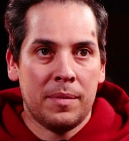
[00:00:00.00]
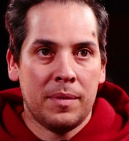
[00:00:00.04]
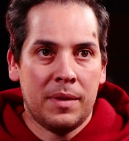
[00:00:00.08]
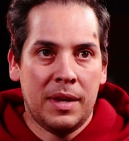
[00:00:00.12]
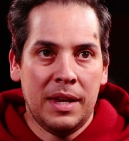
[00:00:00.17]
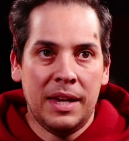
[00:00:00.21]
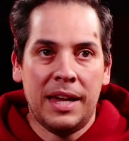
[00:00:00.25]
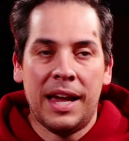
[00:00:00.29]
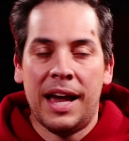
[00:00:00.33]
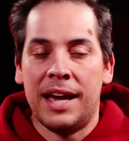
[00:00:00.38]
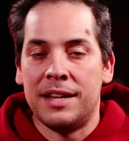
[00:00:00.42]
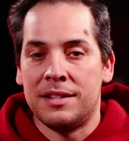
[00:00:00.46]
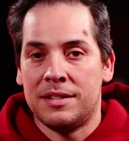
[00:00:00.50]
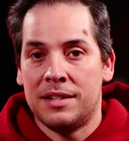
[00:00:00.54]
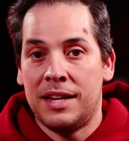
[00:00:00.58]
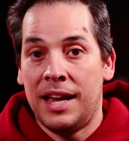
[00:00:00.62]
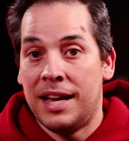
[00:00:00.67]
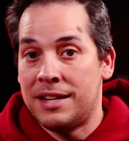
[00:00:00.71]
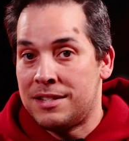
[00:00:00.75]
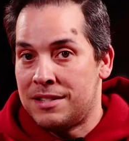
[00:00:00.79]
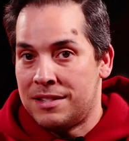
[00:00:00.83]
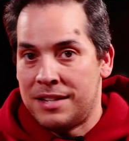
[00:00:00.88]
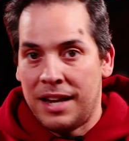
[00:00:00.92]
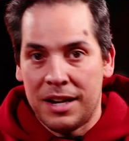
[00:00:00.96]
He
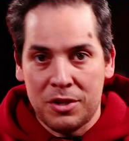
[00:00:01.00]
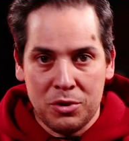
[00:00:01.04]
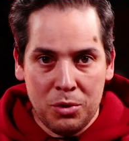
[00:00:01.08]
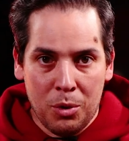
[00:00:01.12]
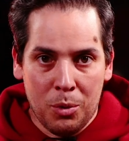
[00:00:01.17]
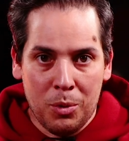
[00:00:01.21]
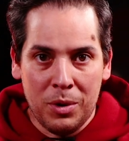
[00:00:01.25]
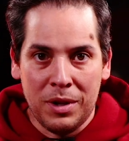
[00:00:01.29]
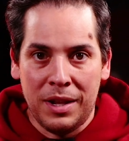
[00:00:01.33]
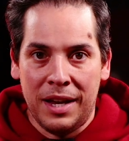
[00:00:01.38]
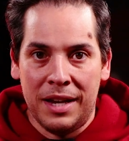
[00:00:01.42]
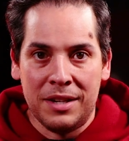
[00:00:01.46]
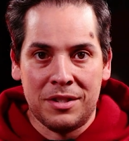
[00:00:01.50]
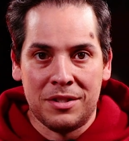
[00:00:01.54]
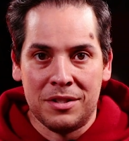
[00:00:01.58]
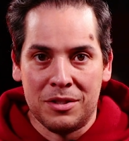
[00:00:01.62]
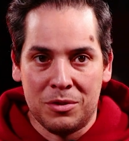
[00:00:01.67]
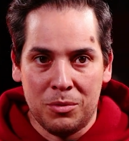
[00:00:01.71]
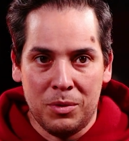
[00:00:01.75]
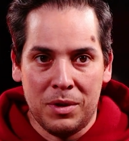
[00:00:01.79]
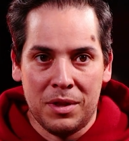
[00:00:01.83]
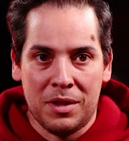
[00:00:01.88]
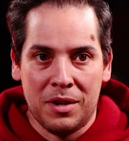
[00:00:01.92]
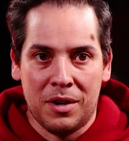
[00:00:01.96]
has sexual
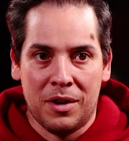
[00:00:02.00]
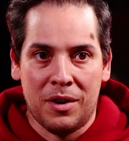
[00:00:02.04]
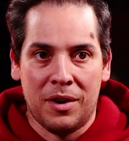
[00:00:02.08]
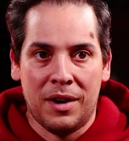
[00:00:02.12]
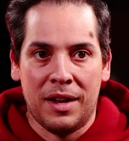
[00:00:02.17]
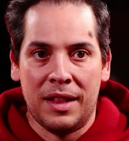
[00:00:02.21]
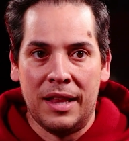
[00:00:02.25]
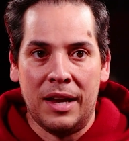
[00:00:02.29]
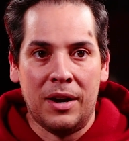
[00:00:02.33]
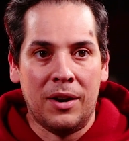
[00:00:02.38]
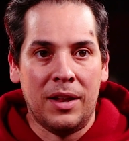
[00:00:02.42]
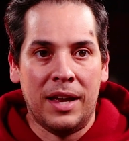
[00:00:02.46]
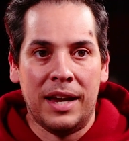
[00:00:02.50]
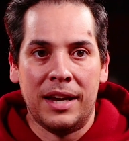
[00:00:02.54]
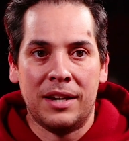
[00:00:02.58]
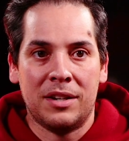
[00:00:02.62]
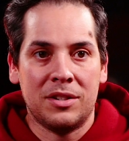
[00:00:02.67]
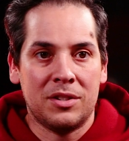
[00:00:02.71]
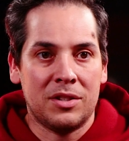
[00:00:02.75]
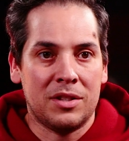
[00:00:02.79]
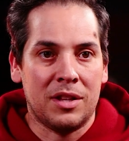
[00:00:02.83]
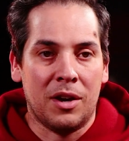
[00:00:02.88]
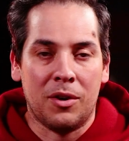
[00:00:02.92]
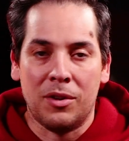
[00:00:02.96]
relations with her, and
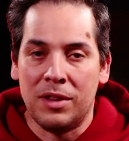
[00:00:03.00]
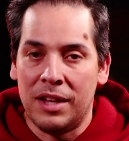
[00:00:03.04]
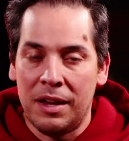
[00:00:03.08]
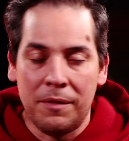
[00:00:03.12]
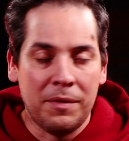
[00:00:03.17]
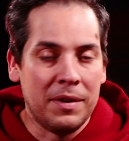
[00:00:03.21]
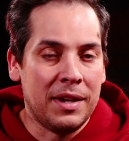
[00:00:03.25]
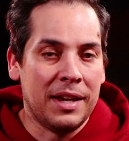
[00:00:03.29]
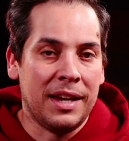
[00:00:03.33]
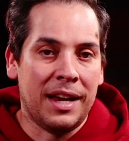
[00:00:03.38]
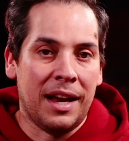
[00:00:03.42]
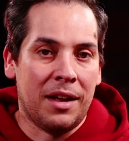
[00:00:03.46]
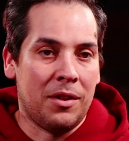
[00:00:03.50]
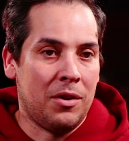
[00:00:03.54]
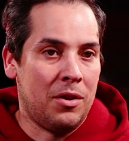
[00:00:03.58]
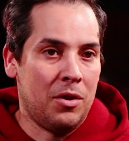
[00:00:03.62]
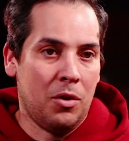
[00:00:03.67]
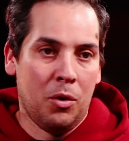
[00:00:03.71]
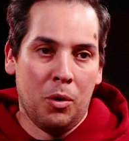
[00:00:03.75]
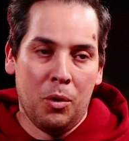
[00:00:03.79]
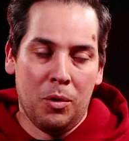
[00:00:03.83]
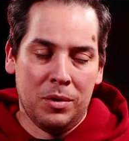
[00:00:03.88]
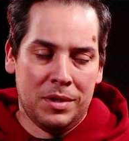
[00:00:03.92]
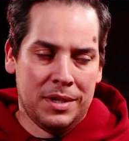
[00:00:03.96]
they're living together
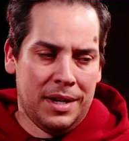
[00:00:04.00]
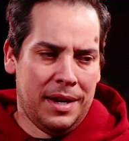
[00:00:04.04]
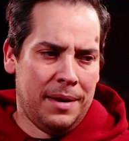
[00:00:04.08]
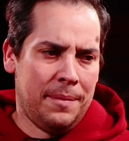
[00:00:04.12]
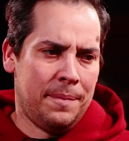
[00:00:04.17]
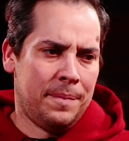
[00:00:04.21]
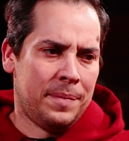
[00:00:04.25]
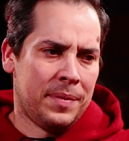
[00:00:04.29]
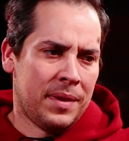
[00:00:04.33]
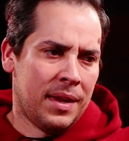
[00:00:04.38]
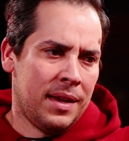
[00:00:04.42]
the whole time.